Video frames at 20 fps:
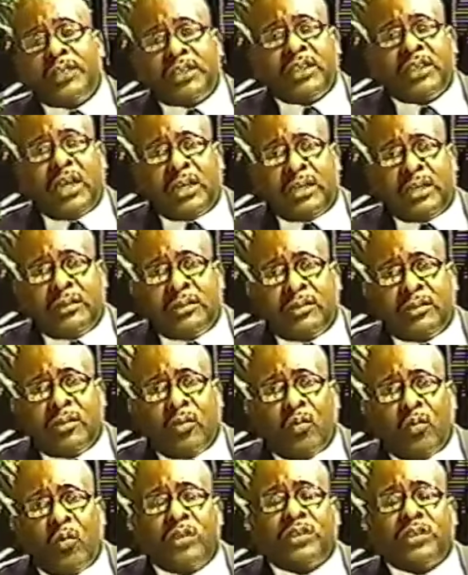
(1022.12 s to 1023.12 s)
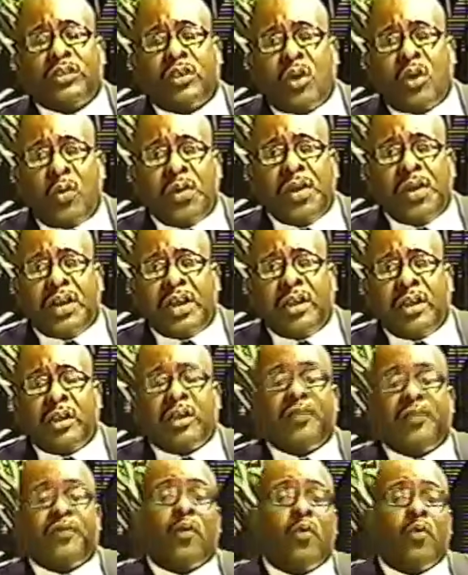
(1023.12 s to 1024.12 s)
sudden wants to go in there looking
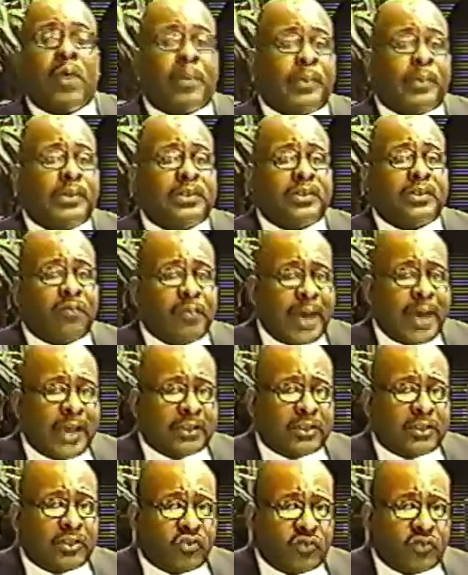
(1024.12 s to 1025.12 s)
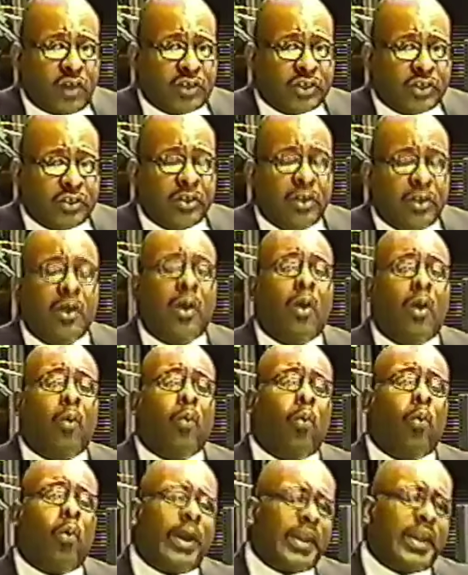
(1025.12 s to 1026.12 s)
for weapons of mass destruction.
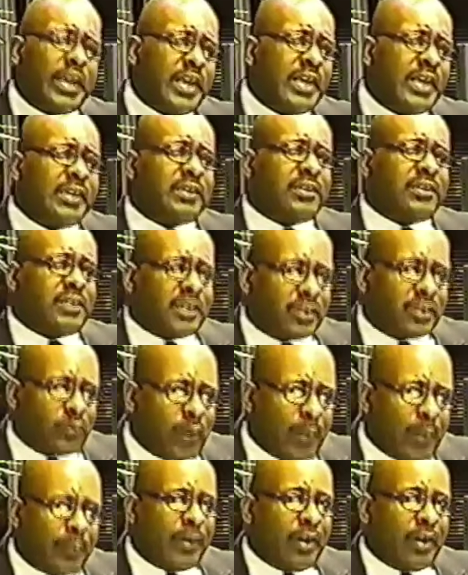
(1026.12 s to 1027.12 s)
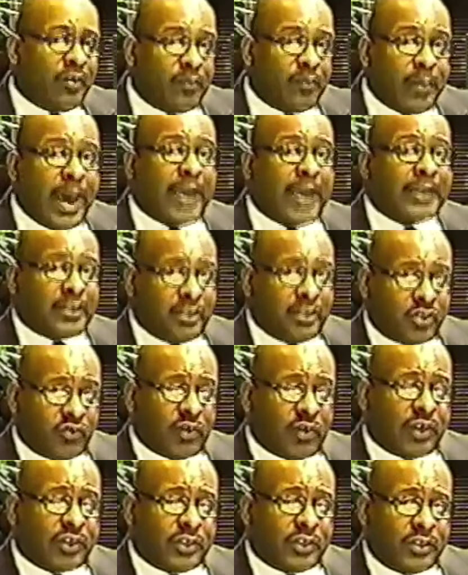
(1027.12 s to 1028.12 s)
What is this weapon of mass
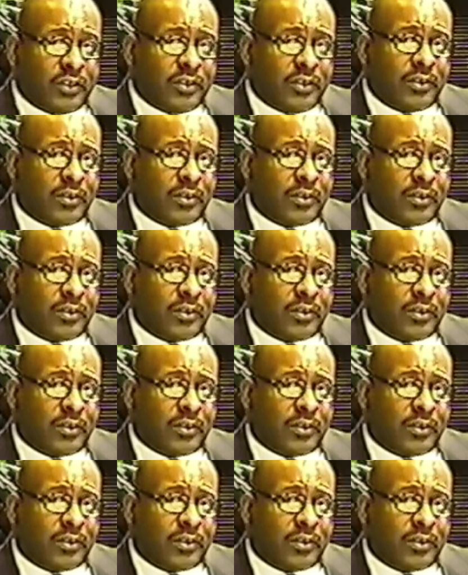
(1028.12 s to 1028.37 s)
destruction?